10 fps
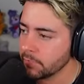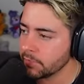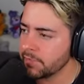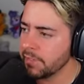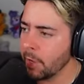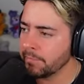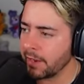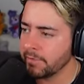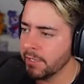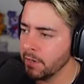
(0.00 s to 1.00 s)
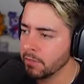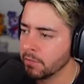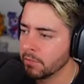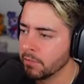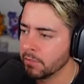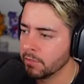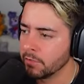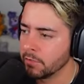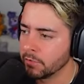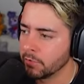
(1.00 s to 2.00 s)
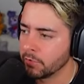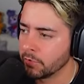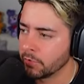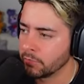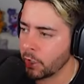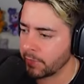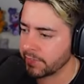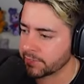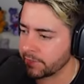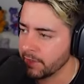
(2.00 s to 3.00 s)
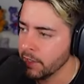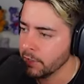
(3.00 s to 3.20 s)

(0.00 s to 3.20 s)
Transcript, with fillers: Does he come down here? No, he doesn't.